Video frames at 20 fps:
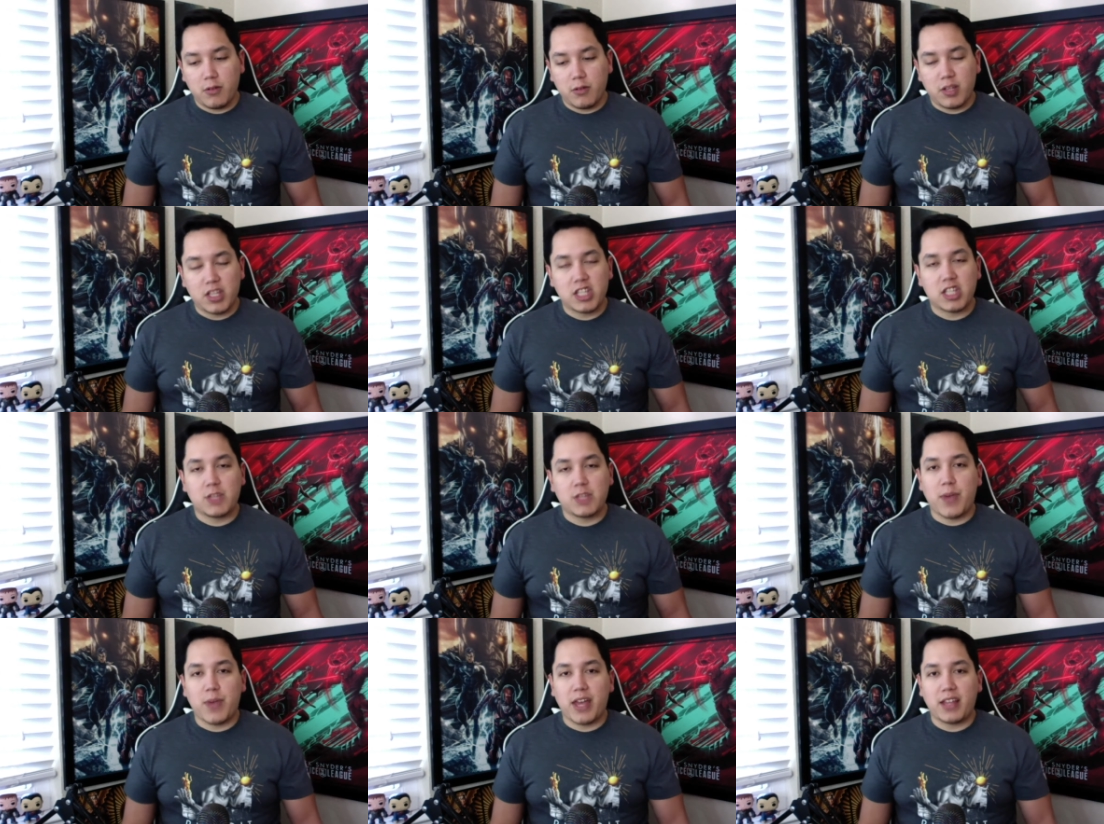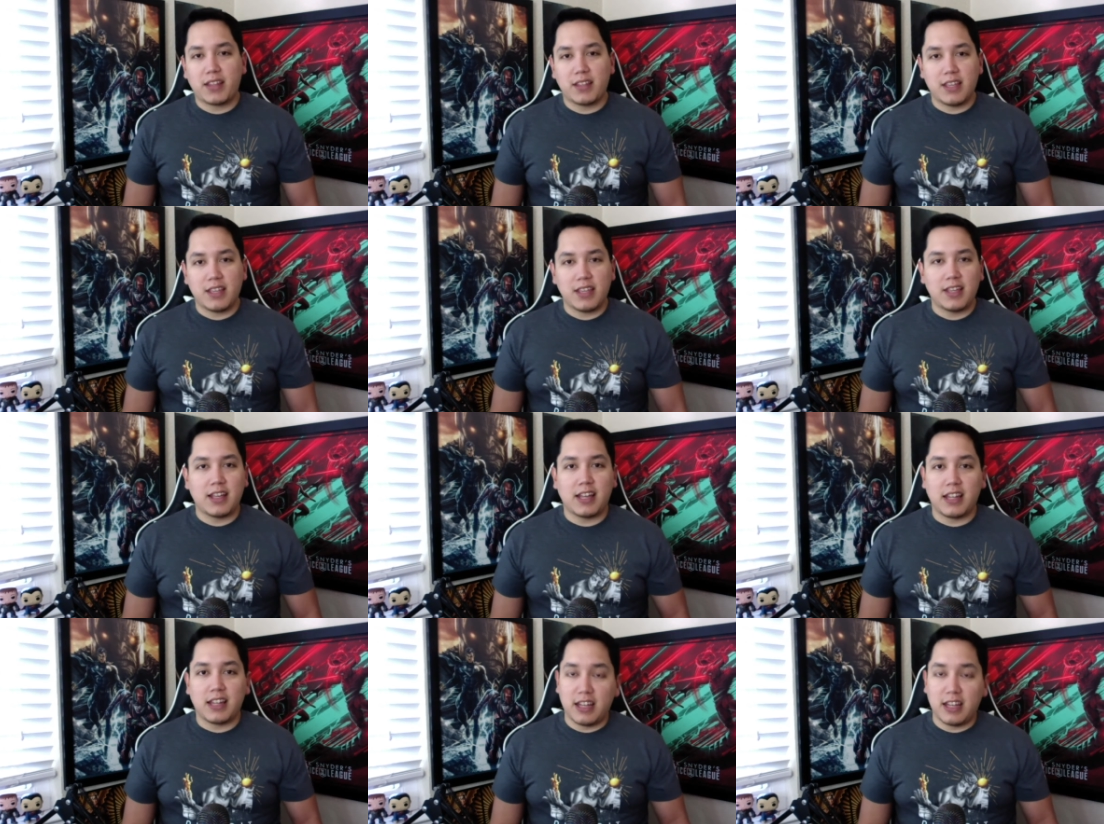
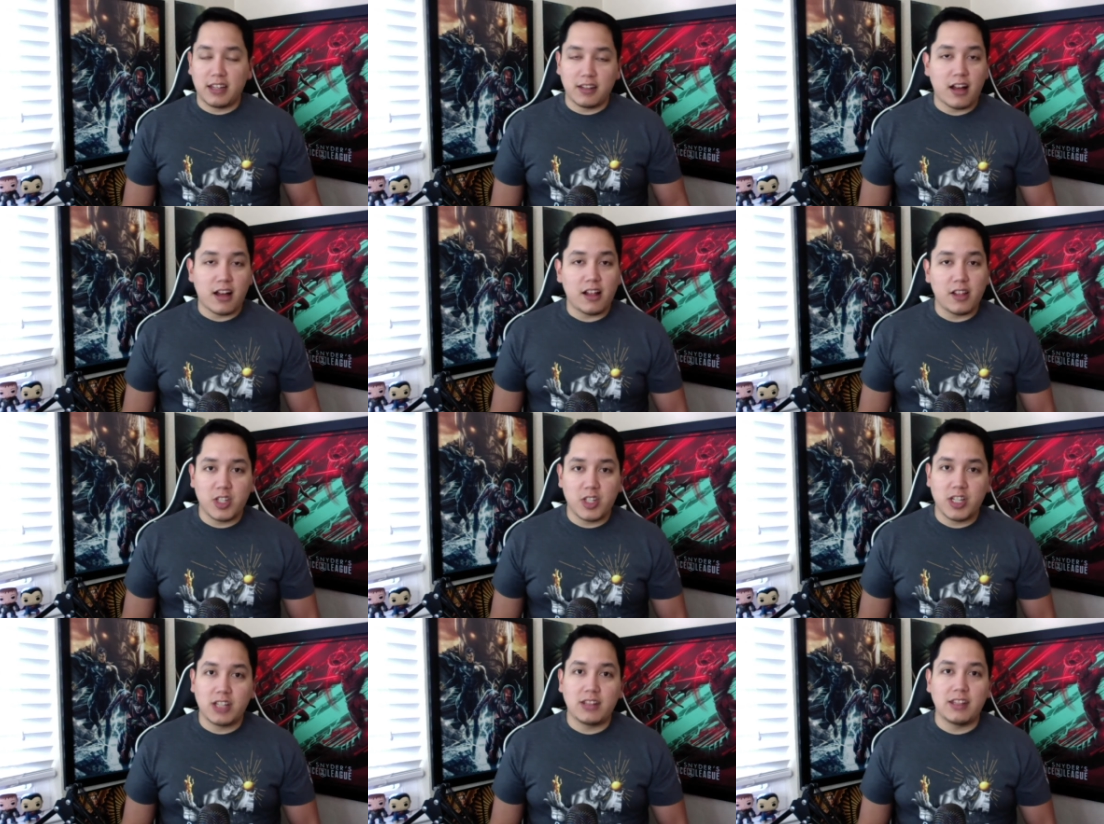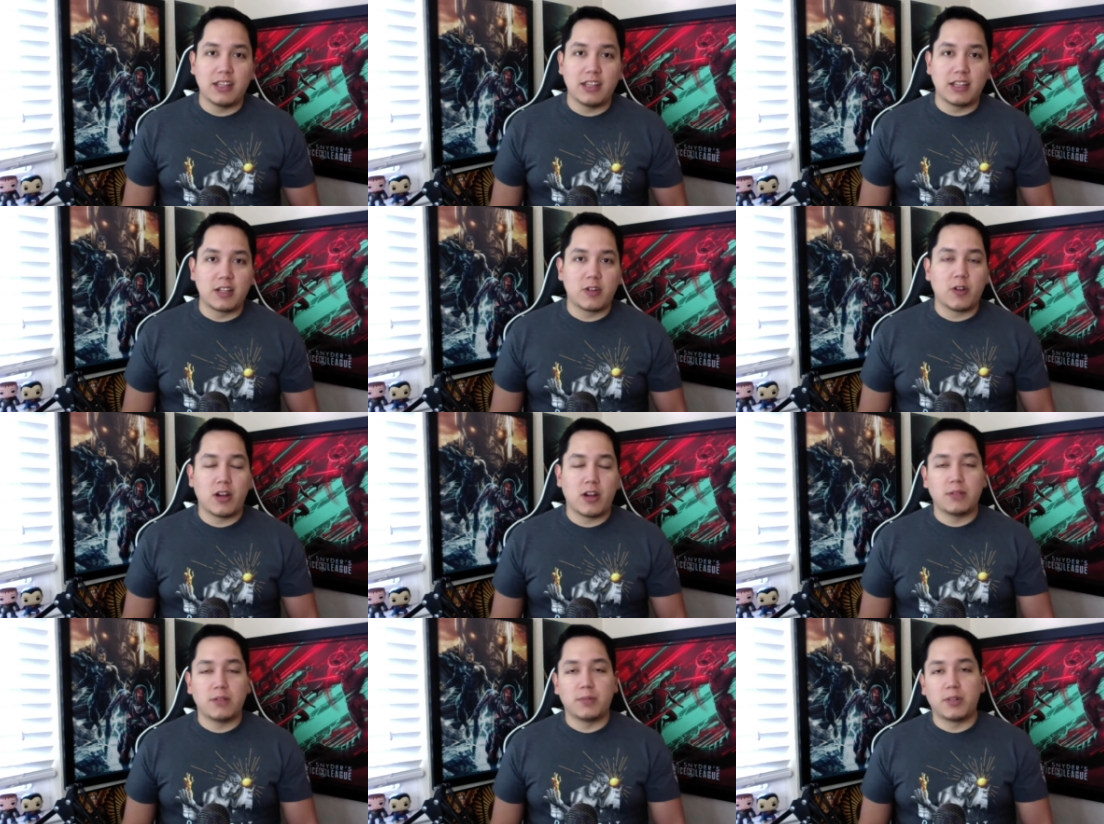respecting and acknowledging the
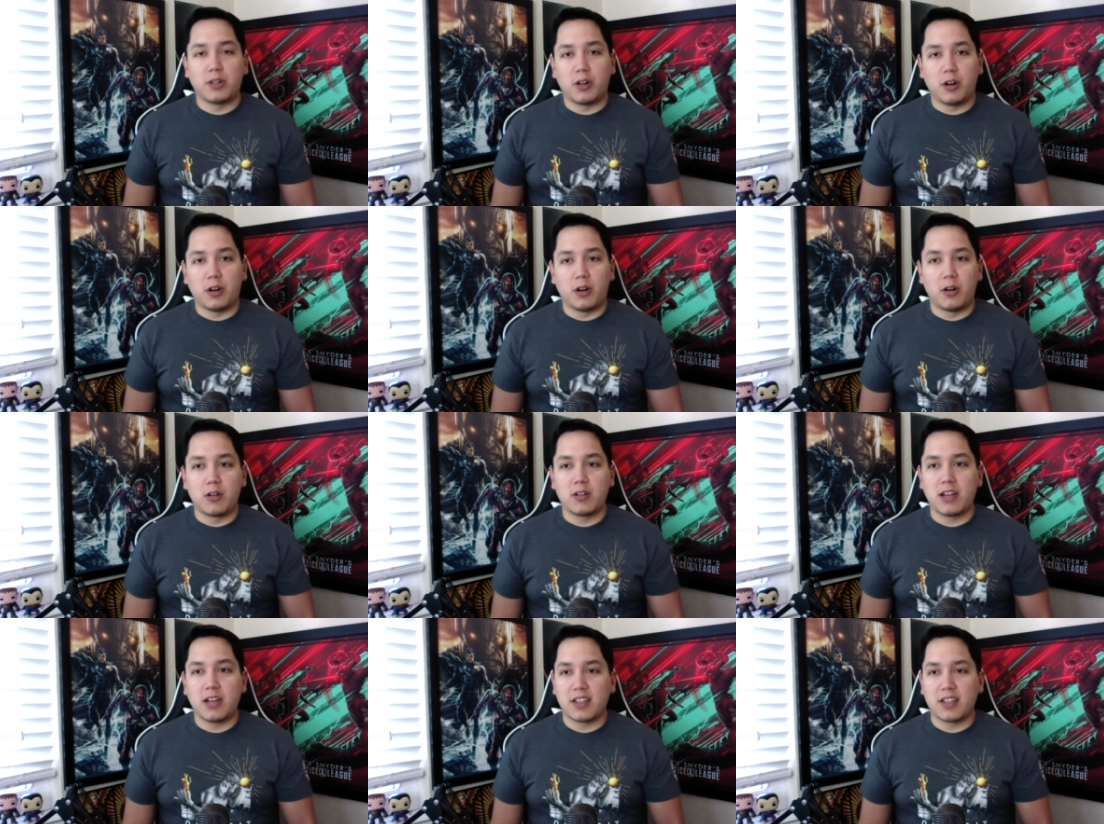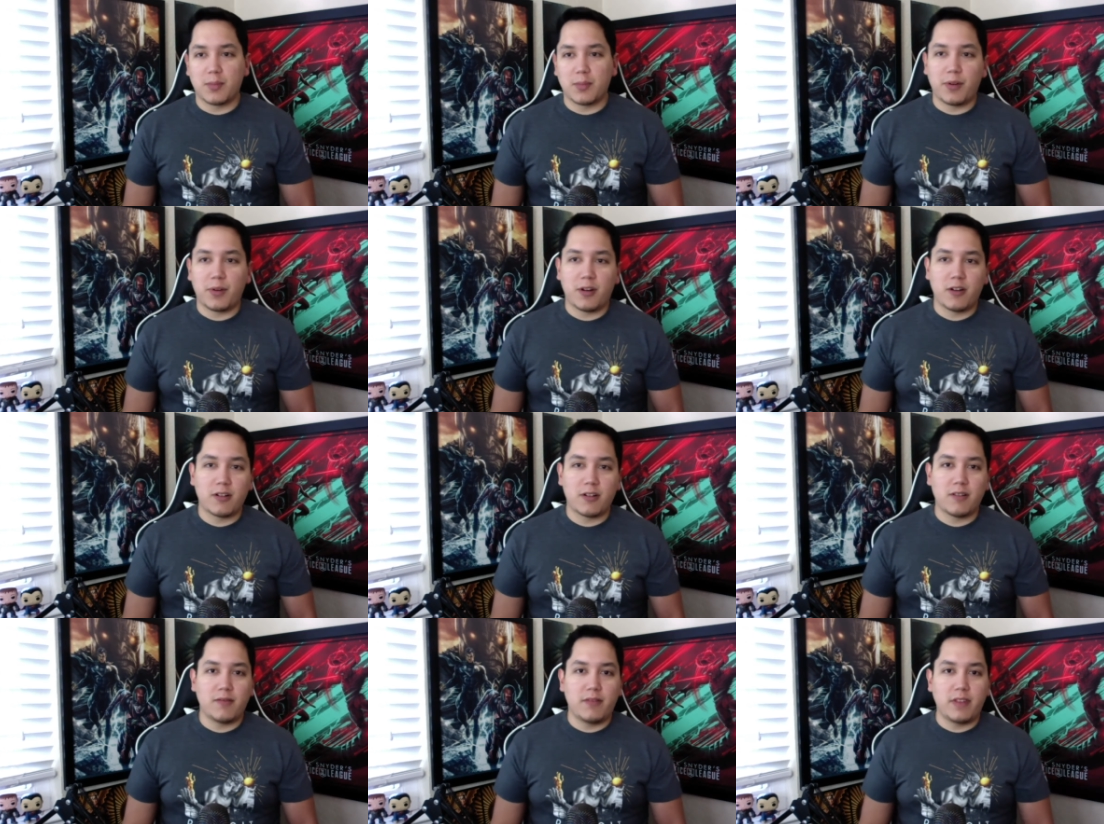Incredible Hulk as a
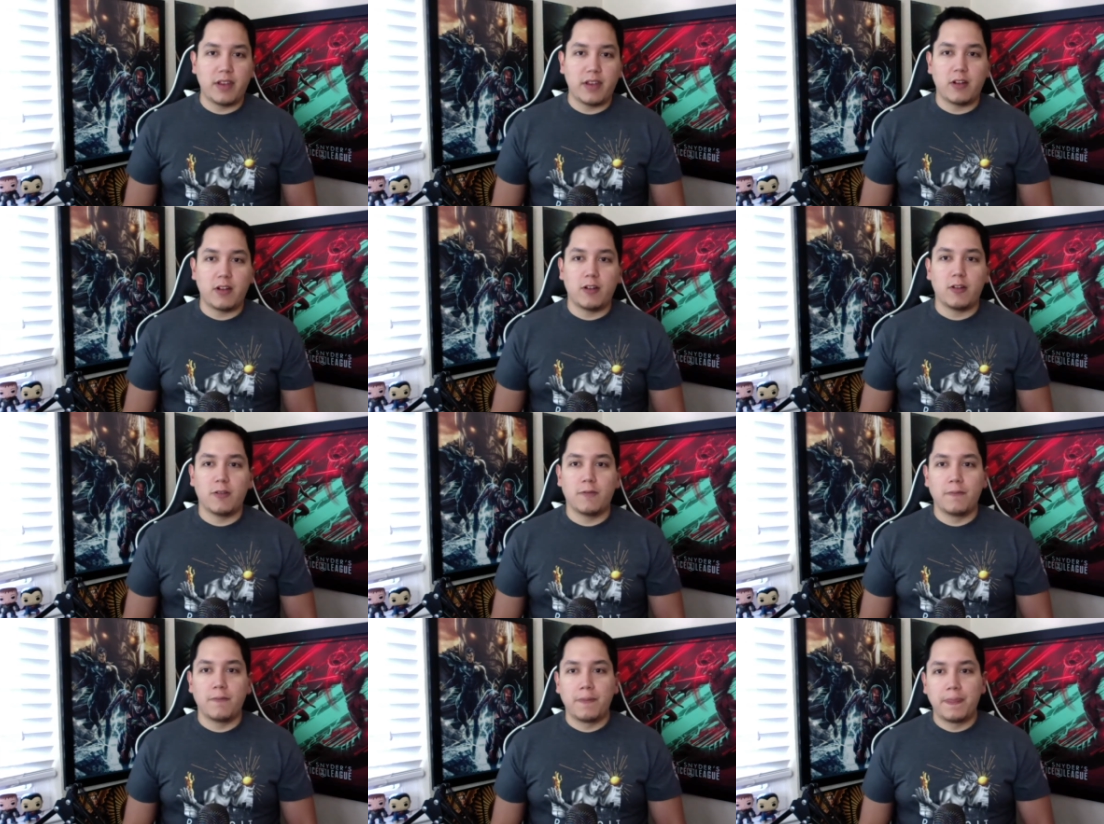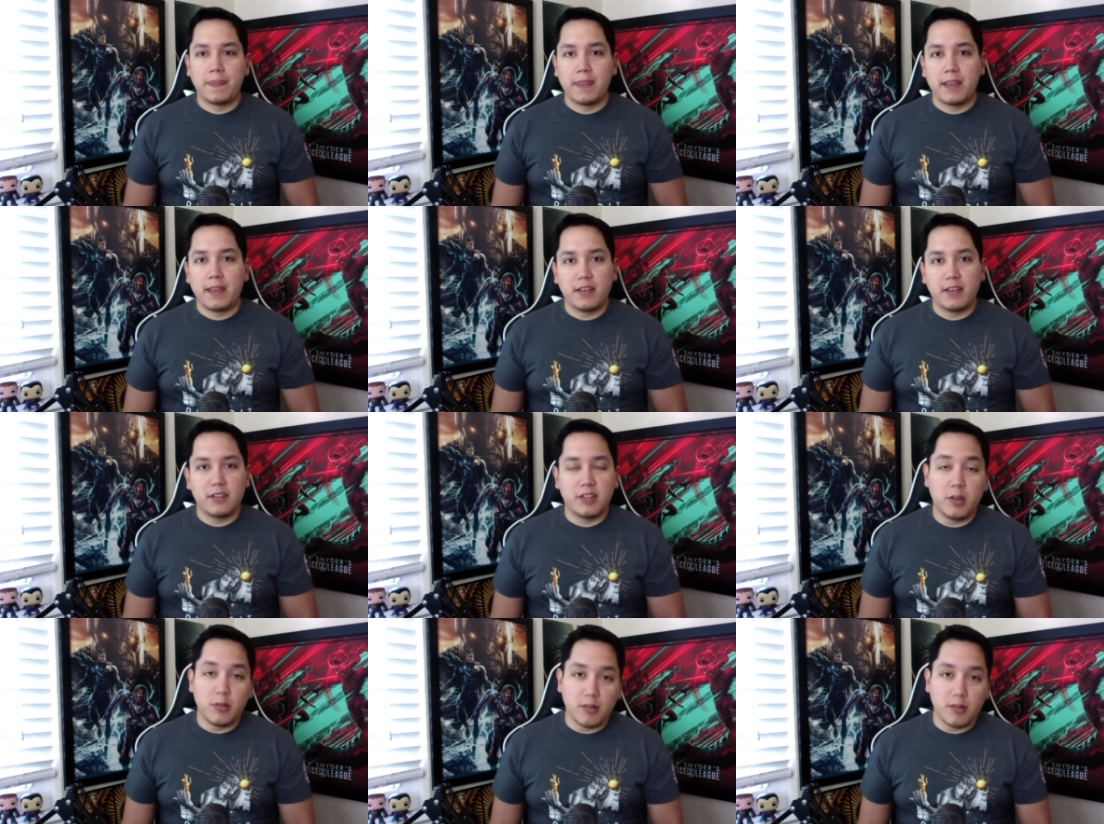part of their
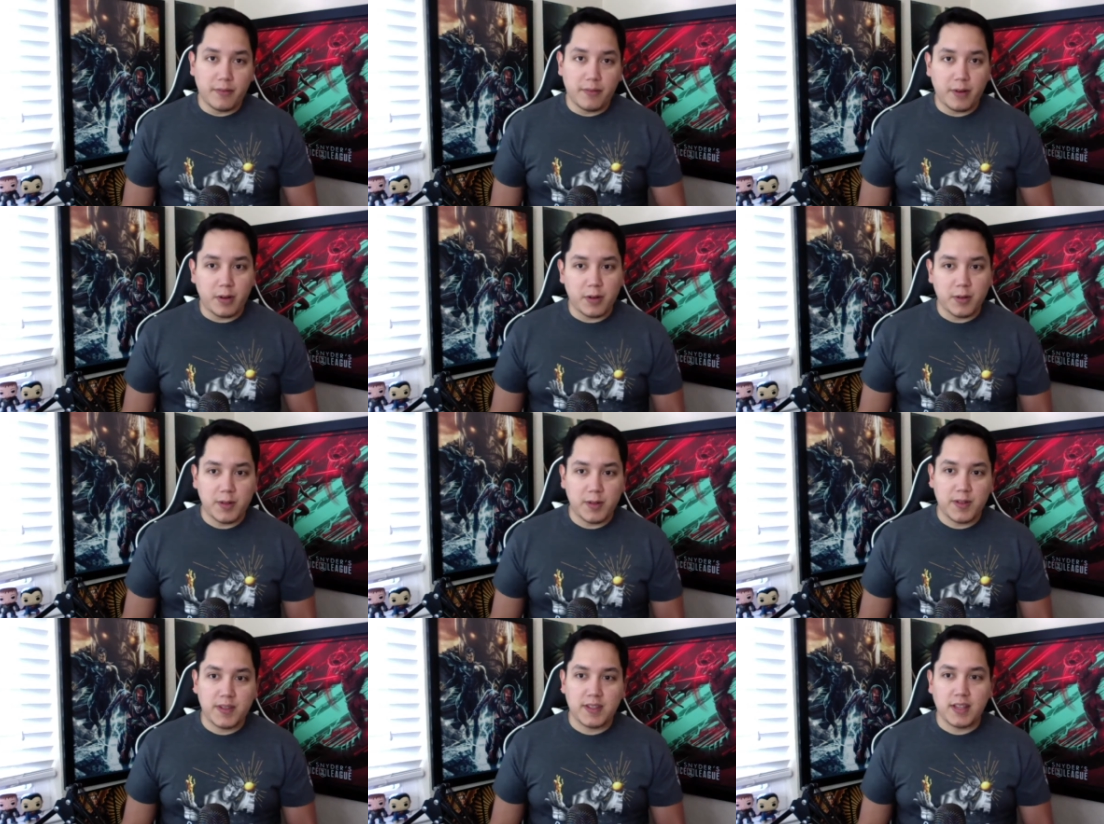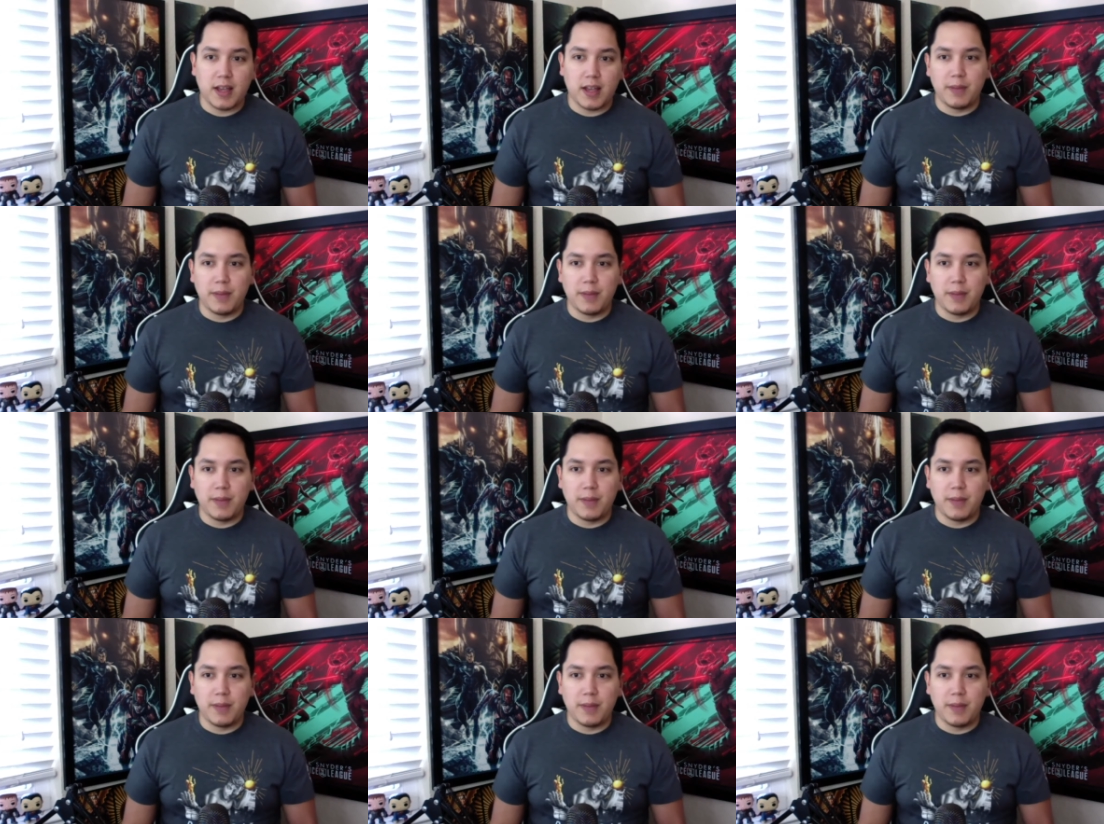universe.